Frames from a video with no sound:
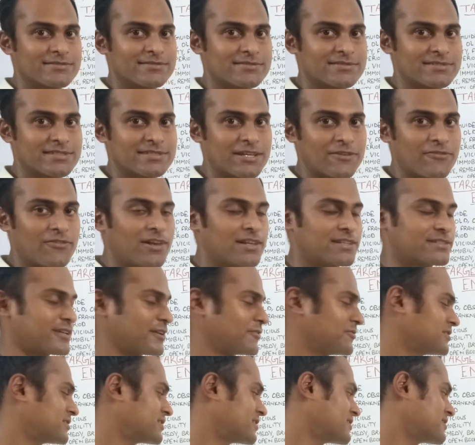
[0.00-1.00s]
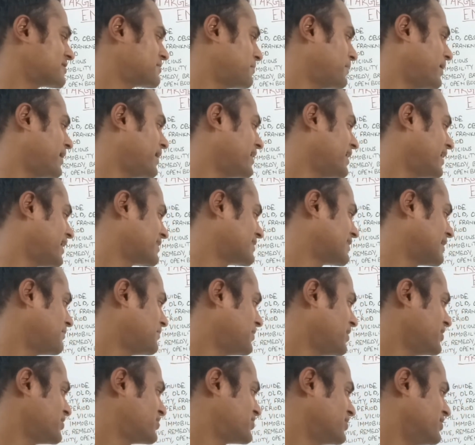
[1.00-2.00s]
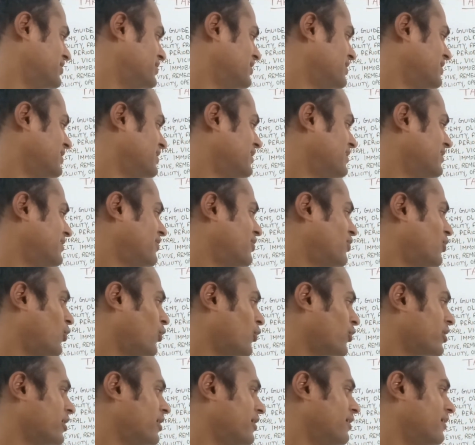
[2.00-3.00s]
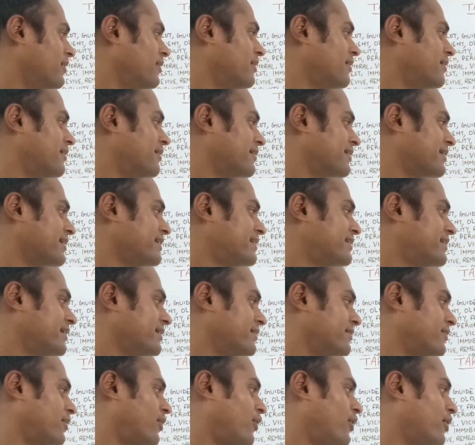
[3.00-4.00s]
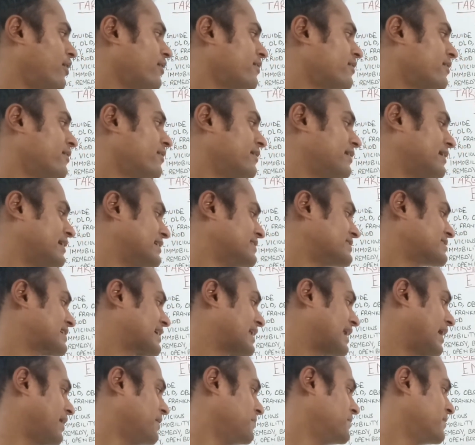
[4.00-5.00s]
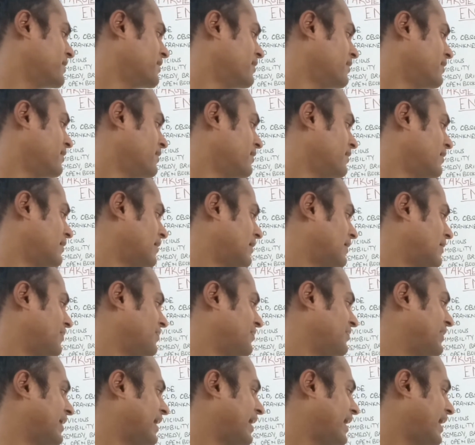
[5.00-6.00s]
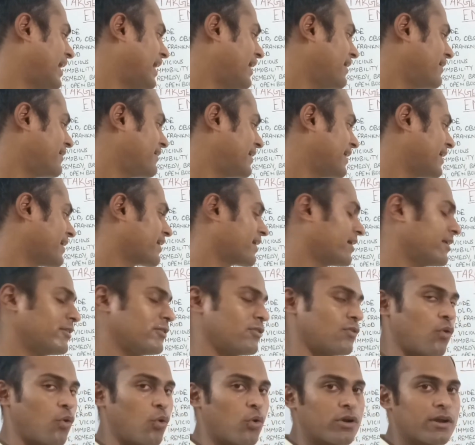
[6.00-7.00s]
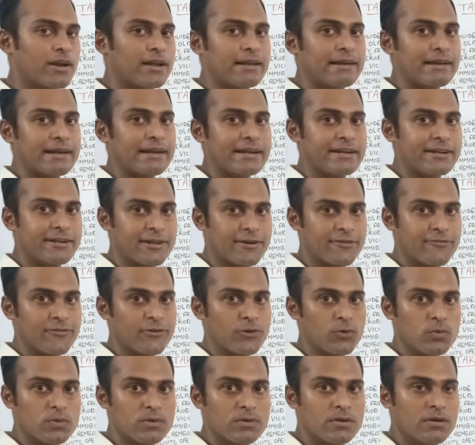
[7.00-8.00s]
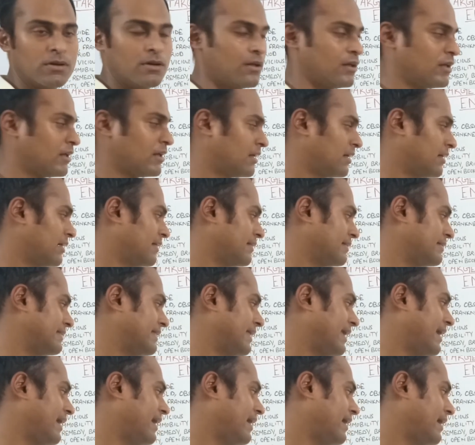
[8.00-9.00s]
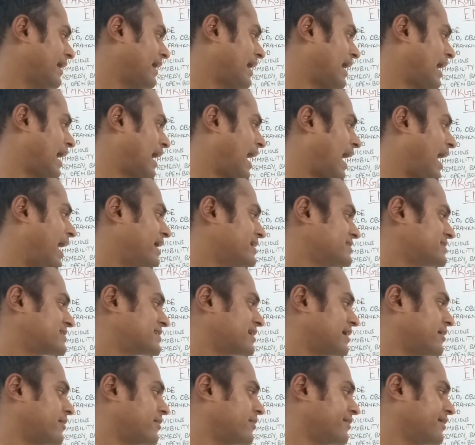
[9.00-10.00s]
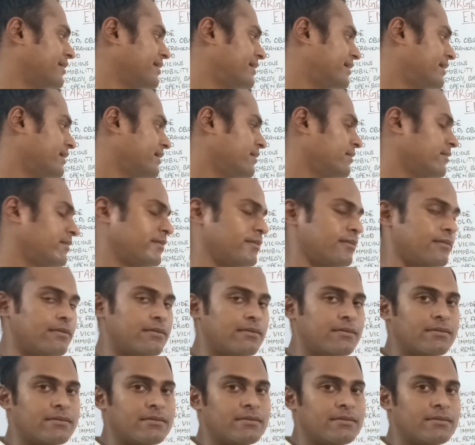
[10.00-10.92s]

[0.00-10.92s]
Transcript: civil services main examination. Oral, written or inscribed. They had taken oral interview. They asked written